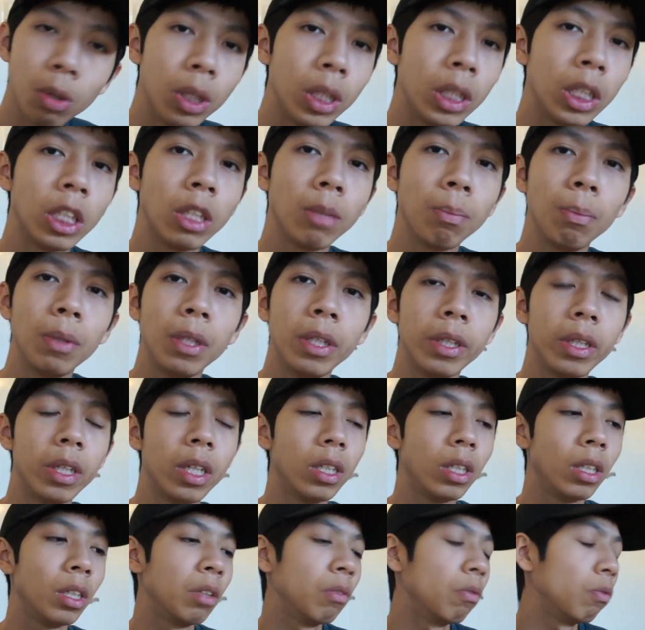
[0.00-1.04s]

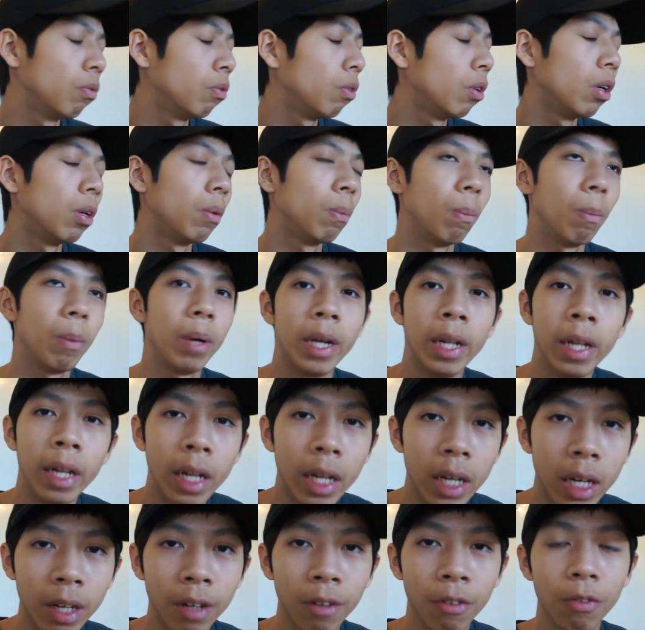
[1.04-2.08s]
experience from my
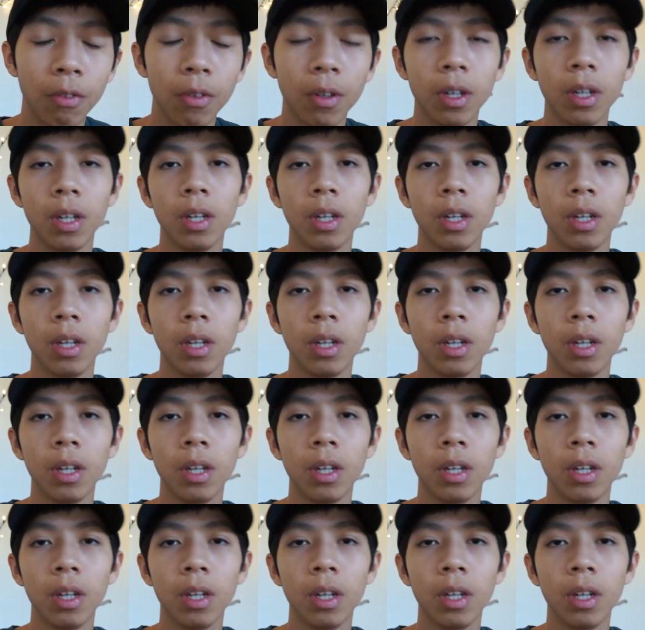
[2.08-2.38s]
life,